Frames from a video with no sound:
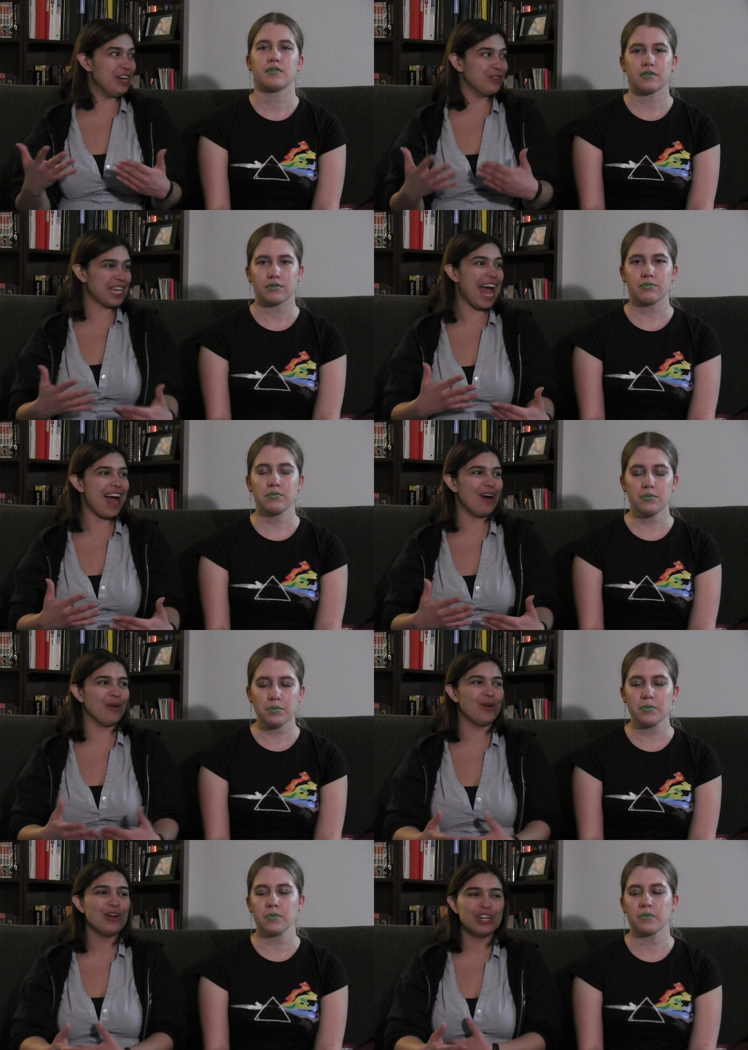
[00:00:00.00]
Speaker 1: knows
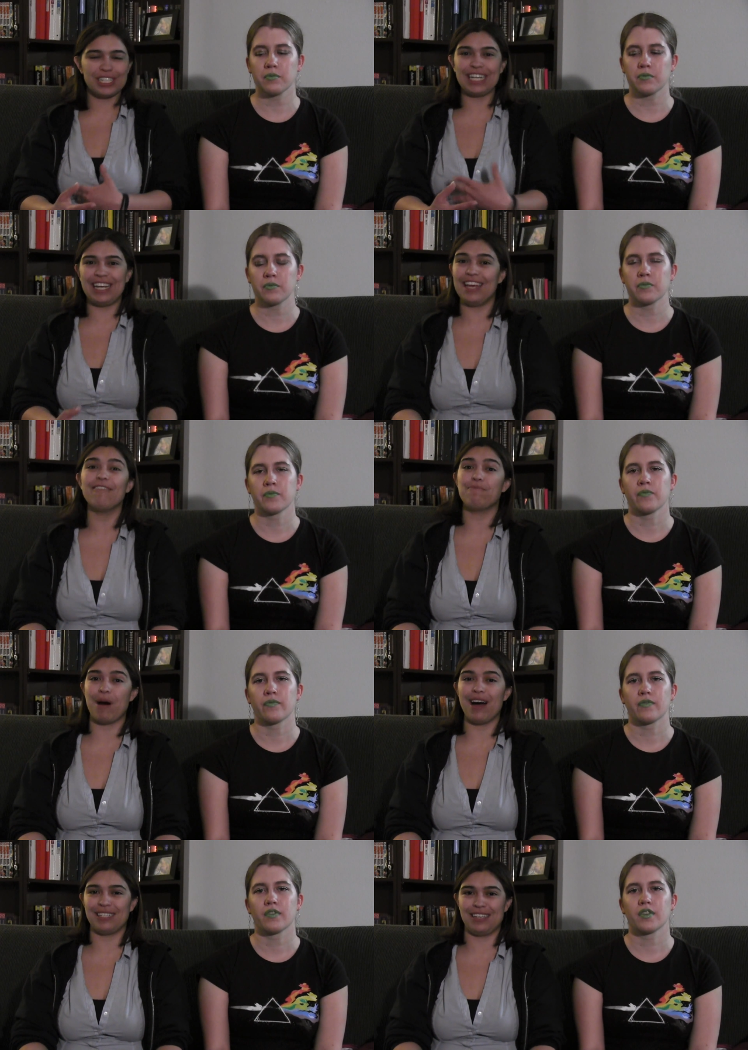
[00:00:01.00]
how to give
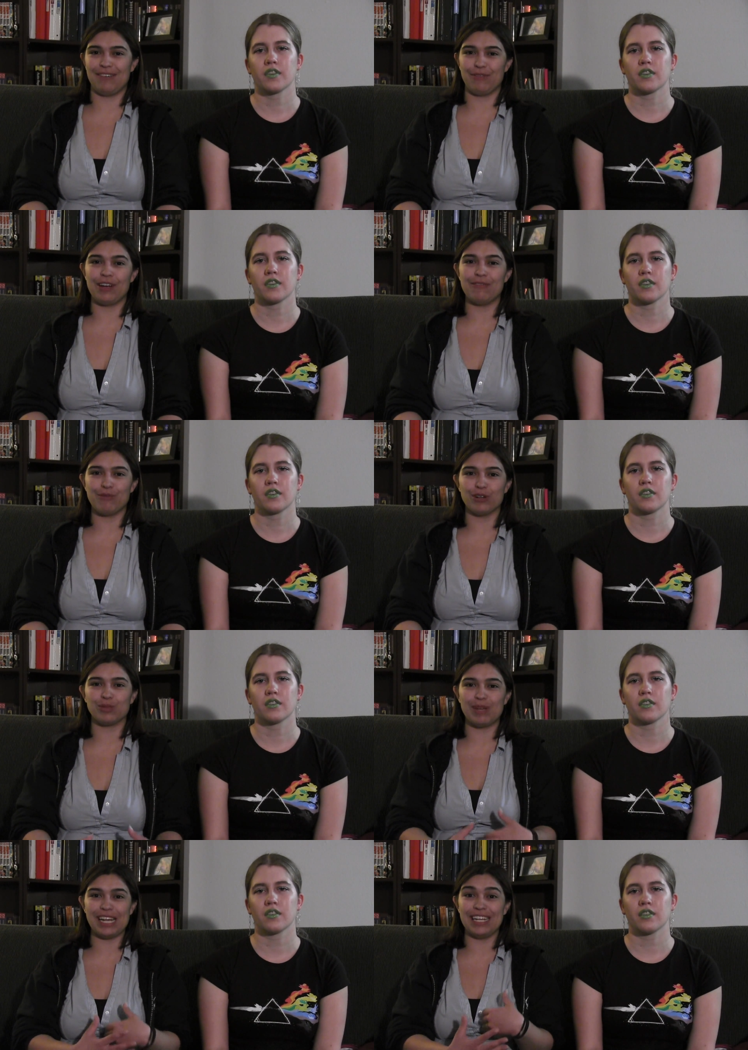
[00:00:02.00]
positive
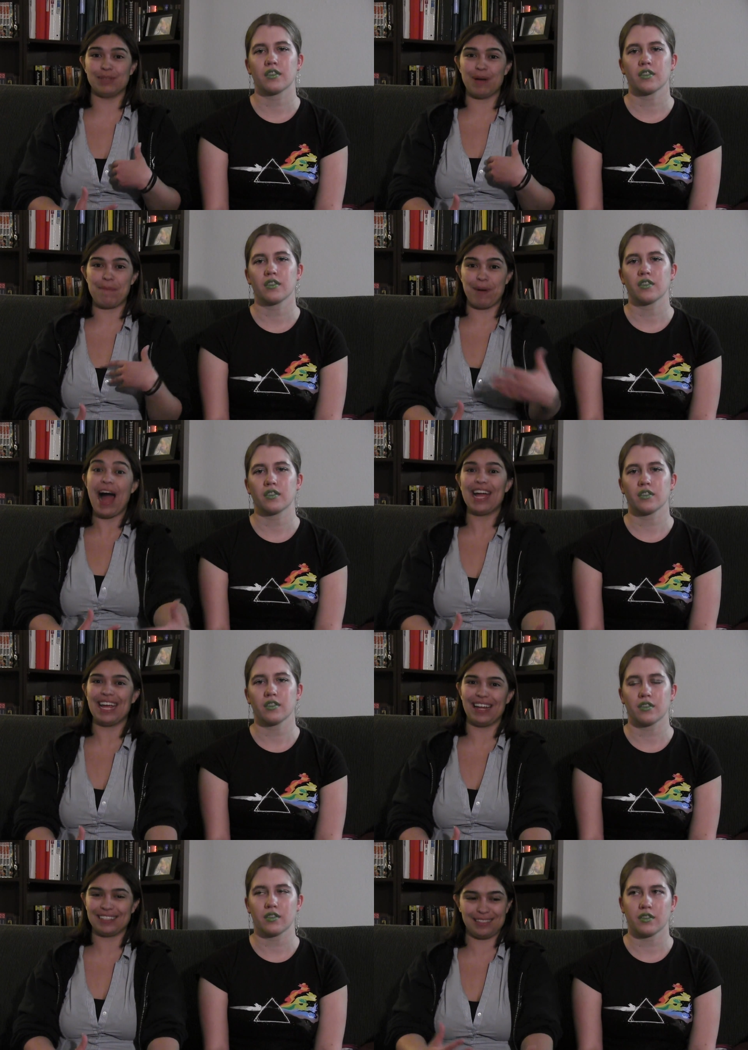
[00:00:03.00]
reinforcement is by
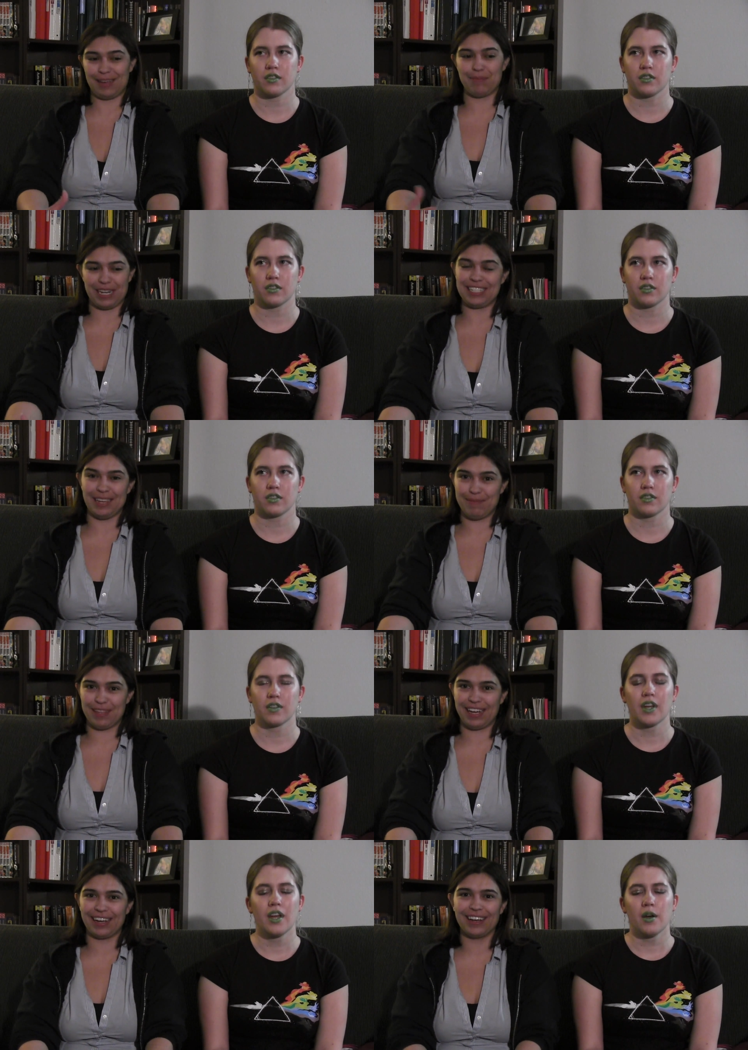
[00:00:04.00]
buying somebody
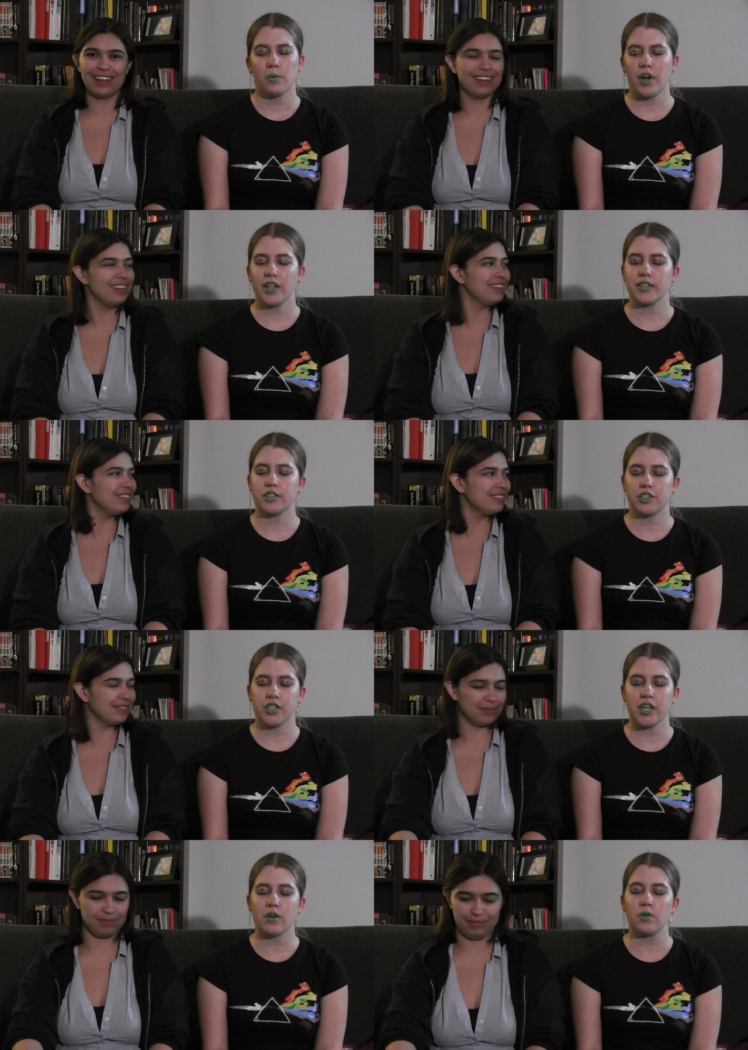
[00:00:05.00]
something.
Speaker 2: Well, and
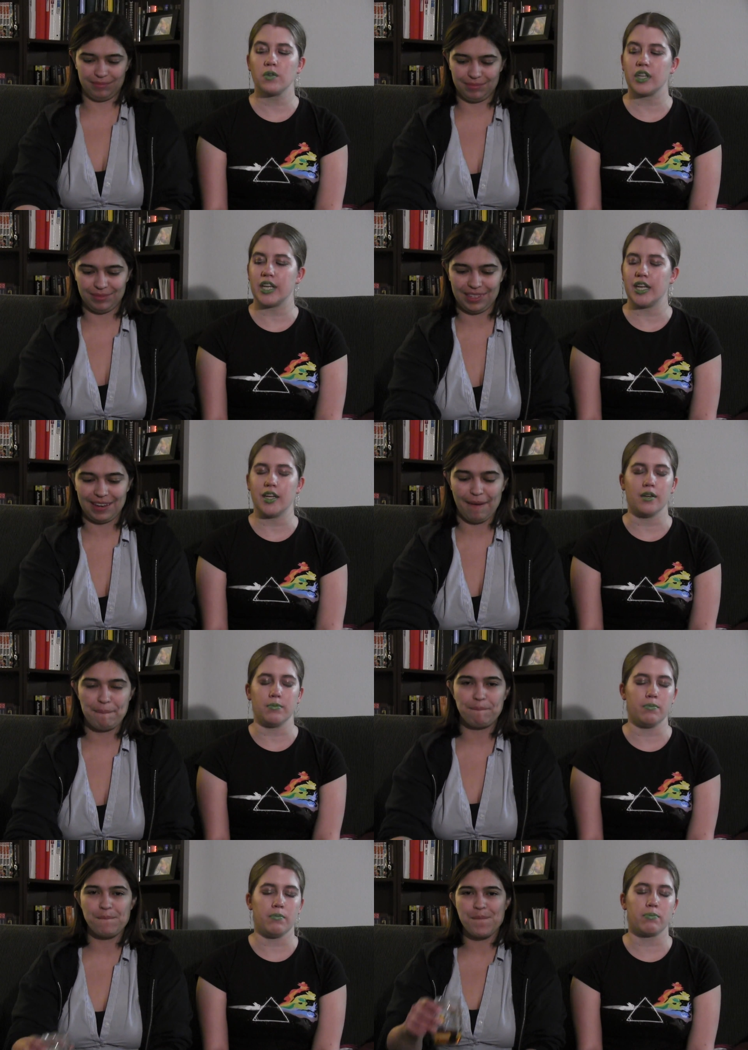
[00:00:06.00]
she'd only
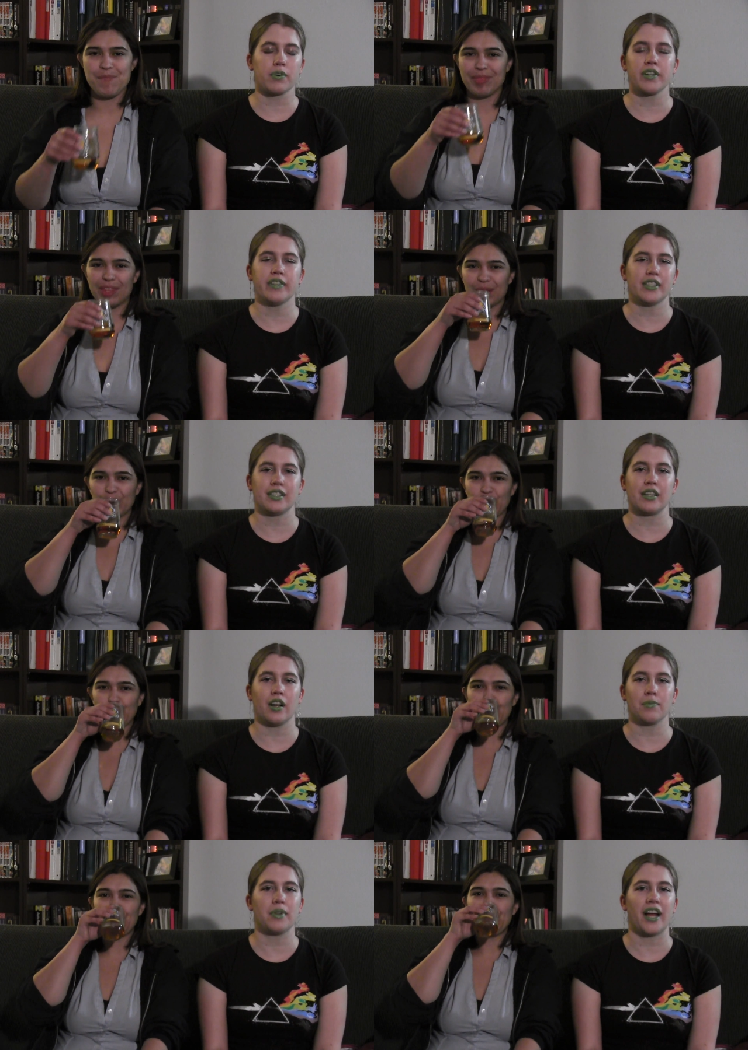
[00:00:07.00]
previously
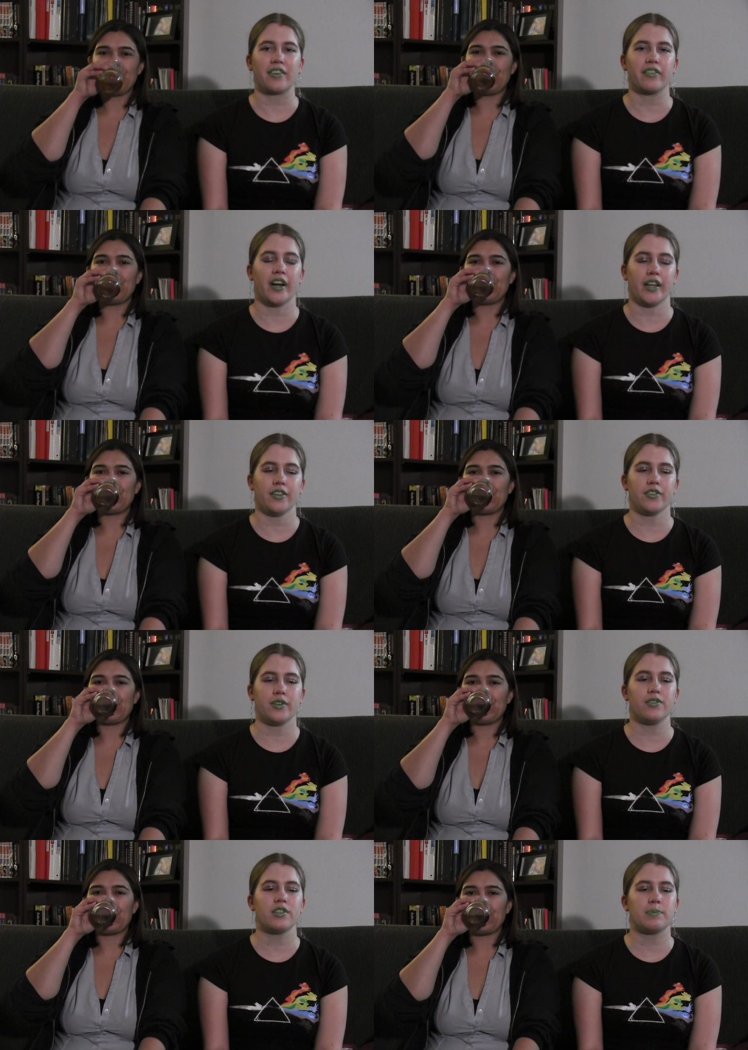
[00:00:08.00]
on Black Friday,
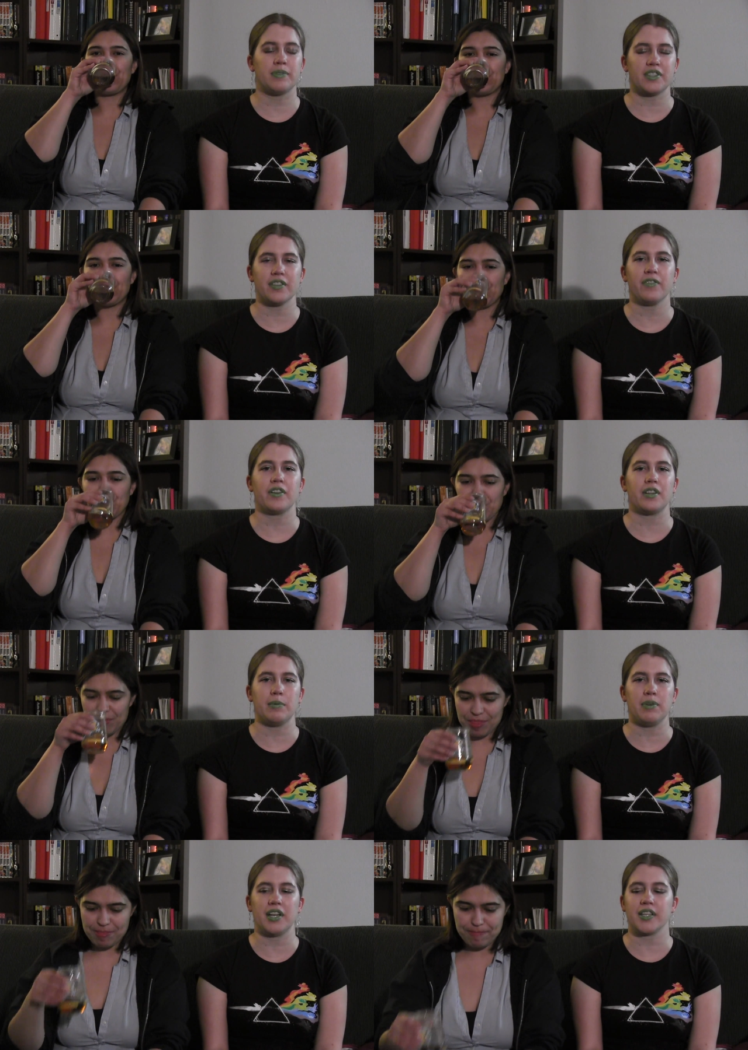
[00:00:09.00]
she'd specifically
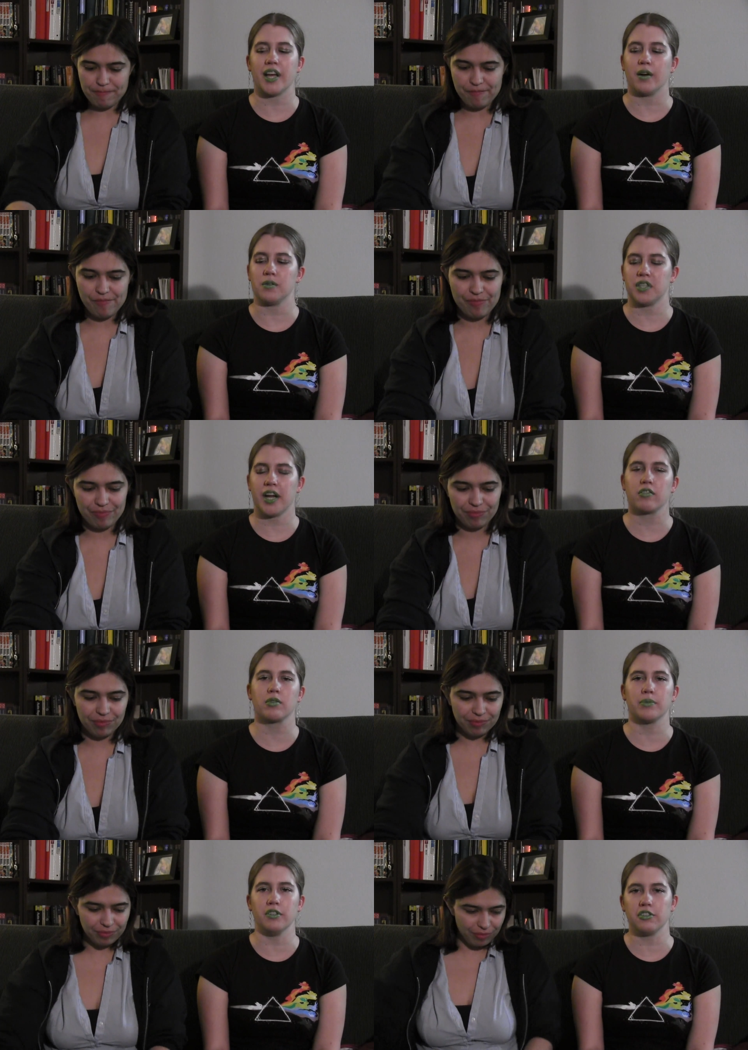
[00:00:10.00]
picked out
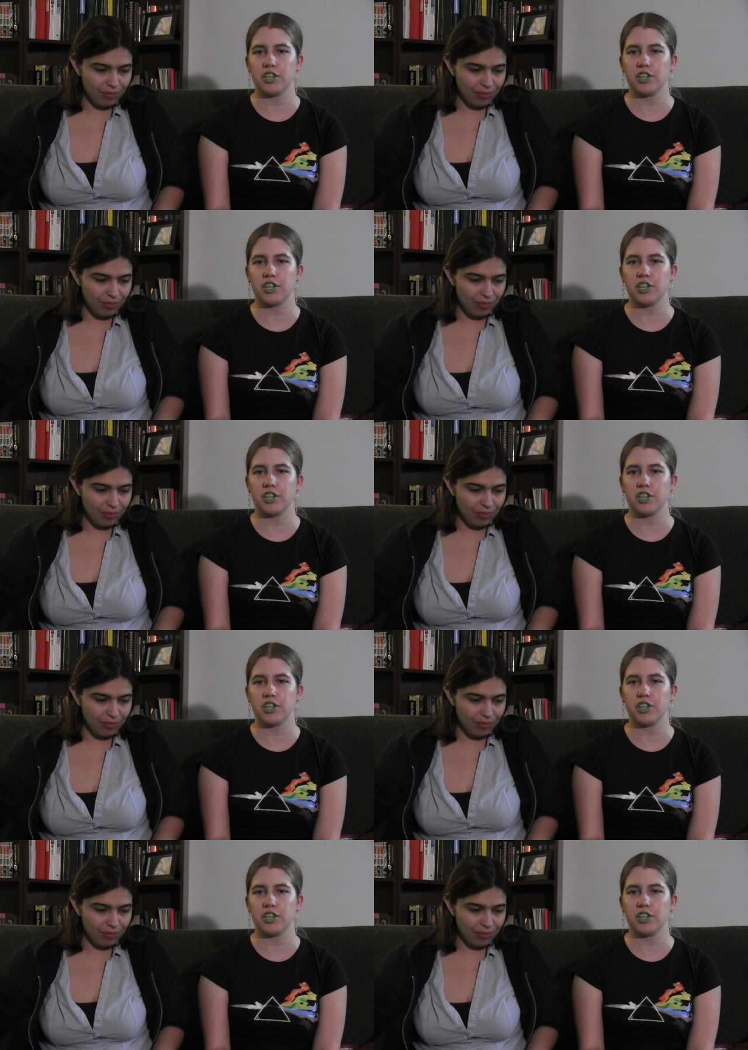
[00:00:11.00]
terrible